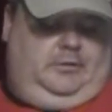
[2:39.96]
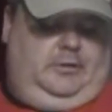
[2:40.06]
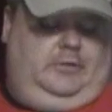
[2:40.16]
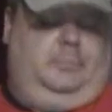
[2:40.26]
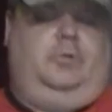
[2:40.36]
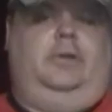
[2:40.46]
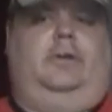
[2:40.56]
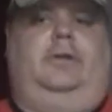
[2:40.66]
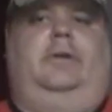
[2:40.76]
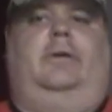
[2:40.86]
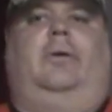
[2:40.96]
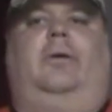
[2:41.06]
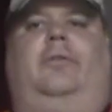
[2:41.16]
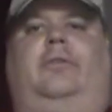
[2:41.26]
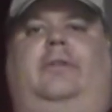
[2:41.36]
to say it's a pretty good
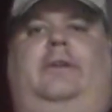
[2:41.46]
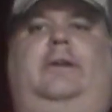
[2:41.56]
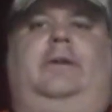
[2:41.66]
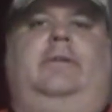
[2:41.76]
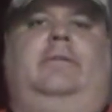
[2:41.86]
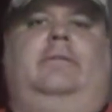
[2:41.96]
haul for the